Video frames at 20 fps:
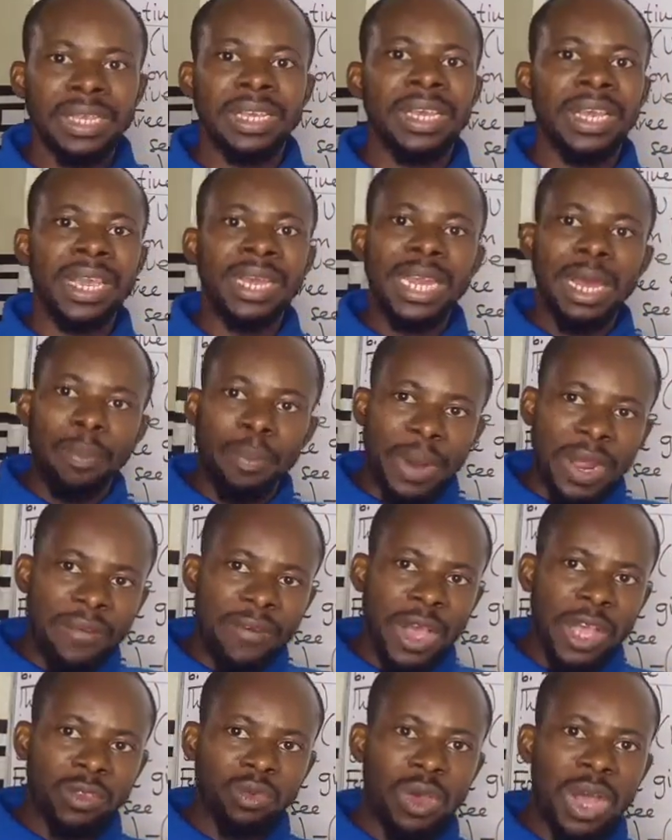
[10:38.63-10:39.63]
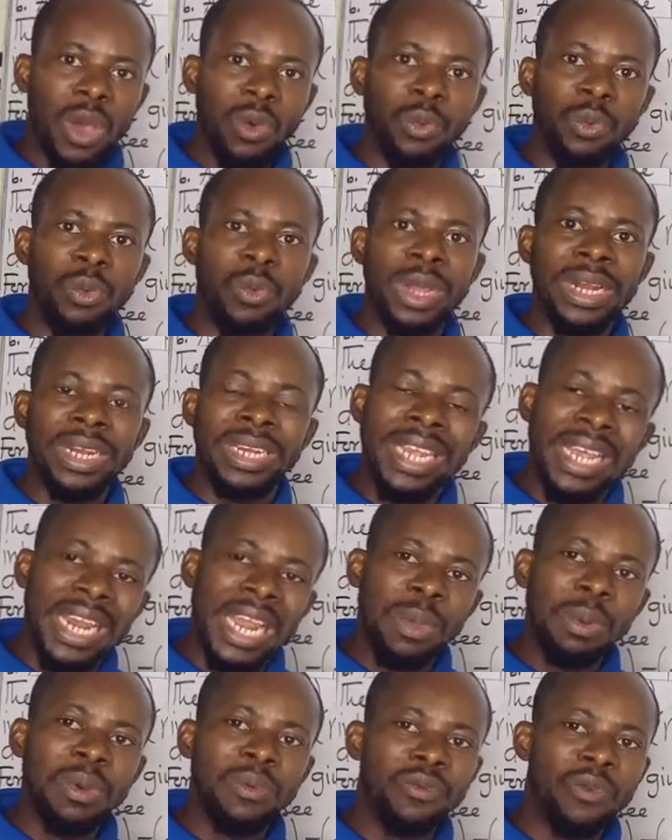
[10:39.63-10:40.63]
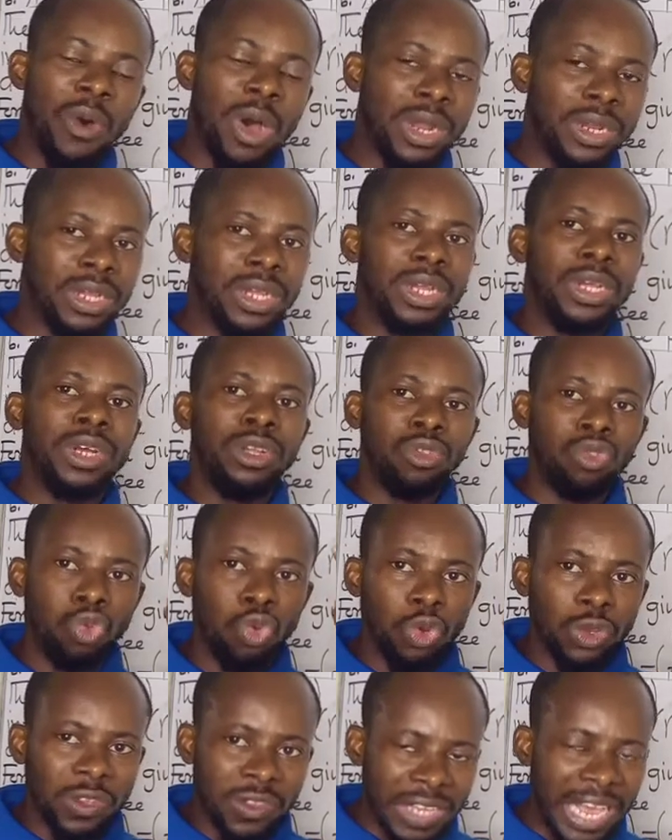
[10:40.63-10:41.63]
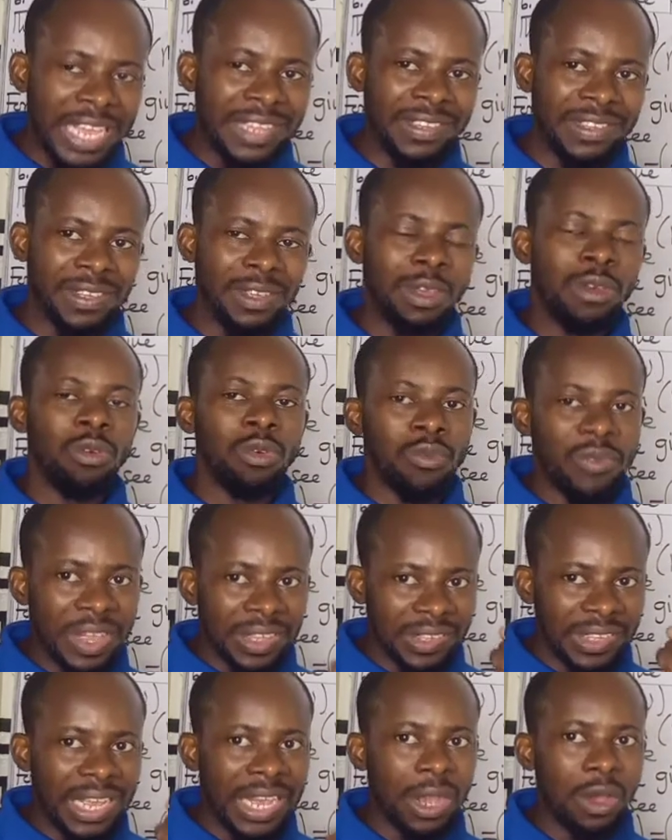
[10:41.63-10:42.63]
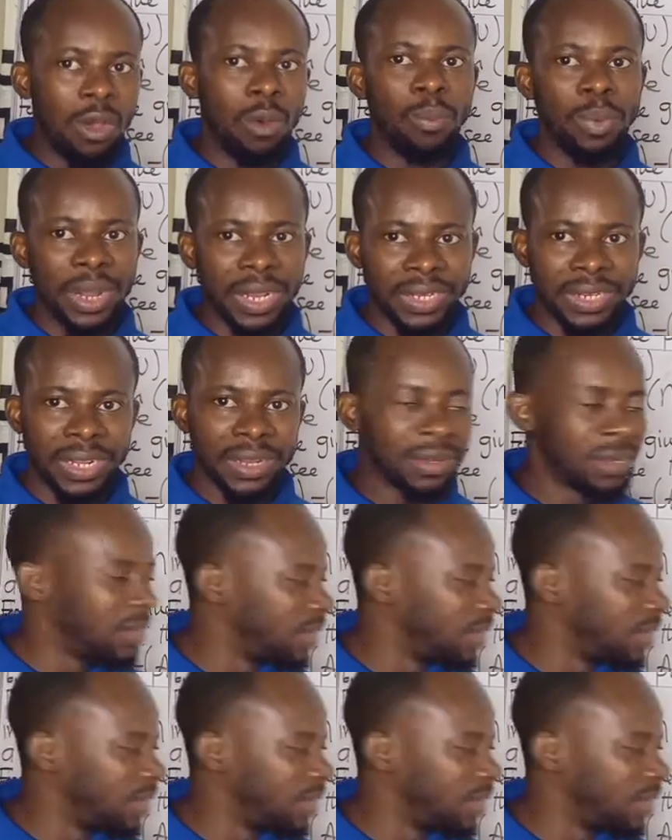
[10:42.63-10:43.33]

In the previous one, we were dealing with what? Two sets with a single operation.